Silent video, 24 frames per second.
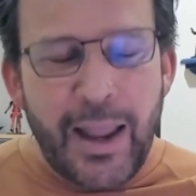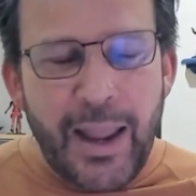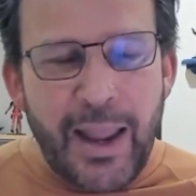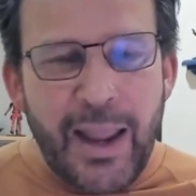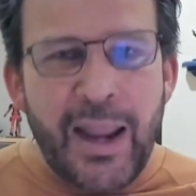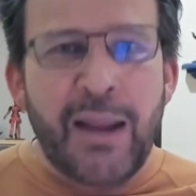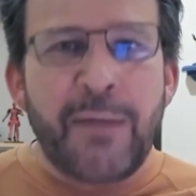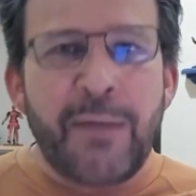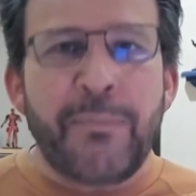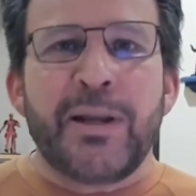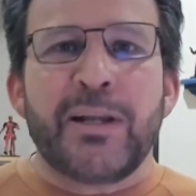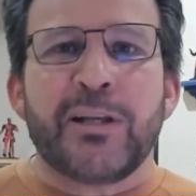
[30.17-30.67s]

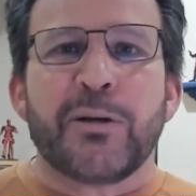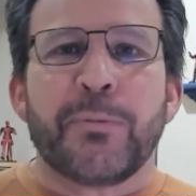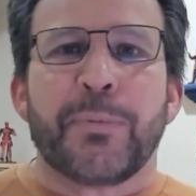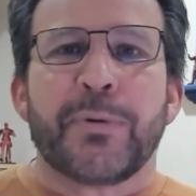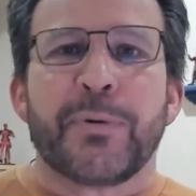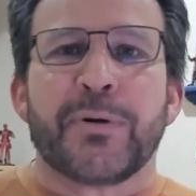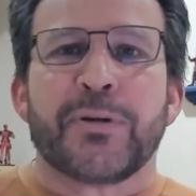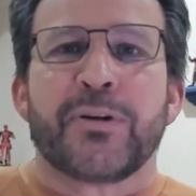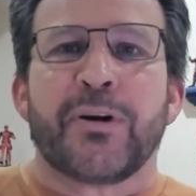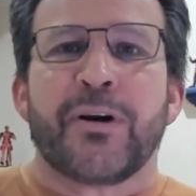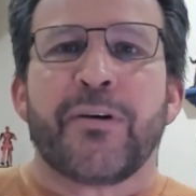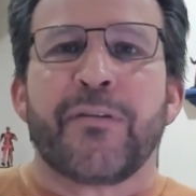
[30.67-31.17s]
aiming to
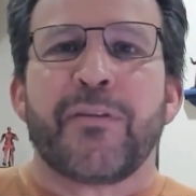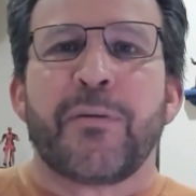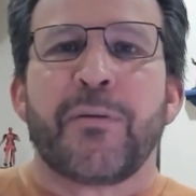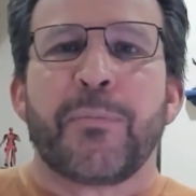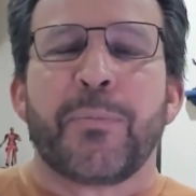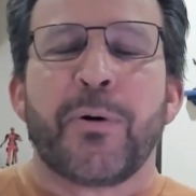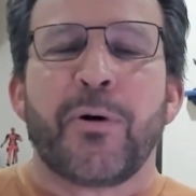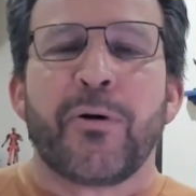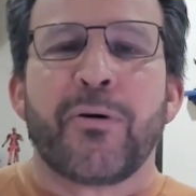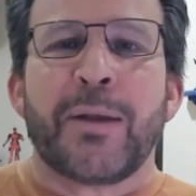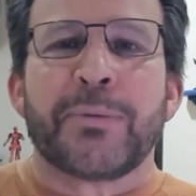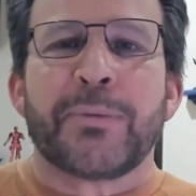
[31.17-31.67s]
preserve the
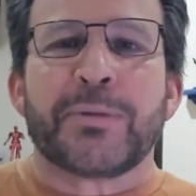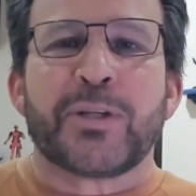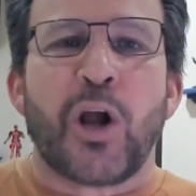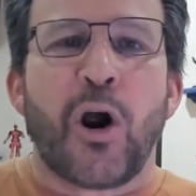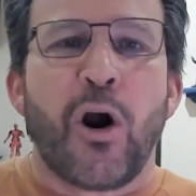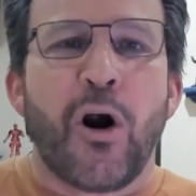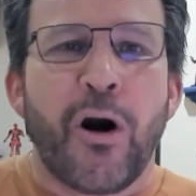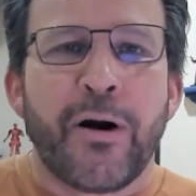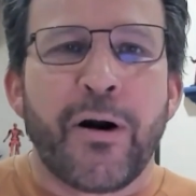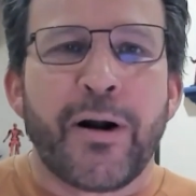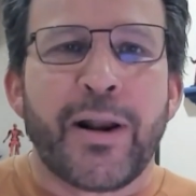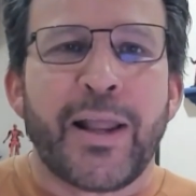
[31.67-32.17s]
program's
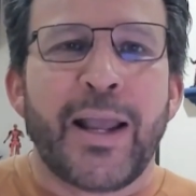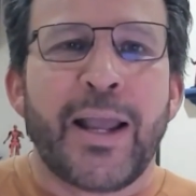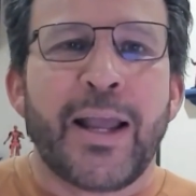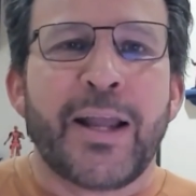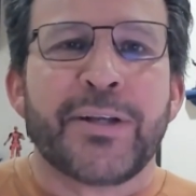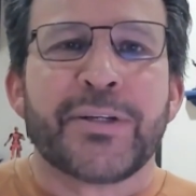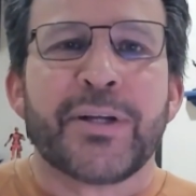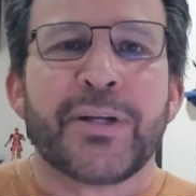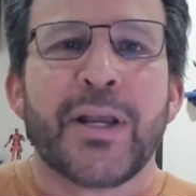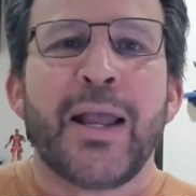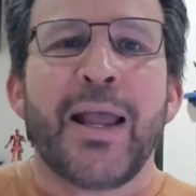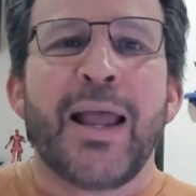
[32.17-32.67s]
hard
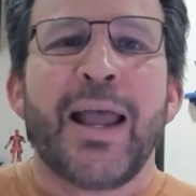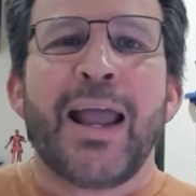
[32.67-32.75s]
edge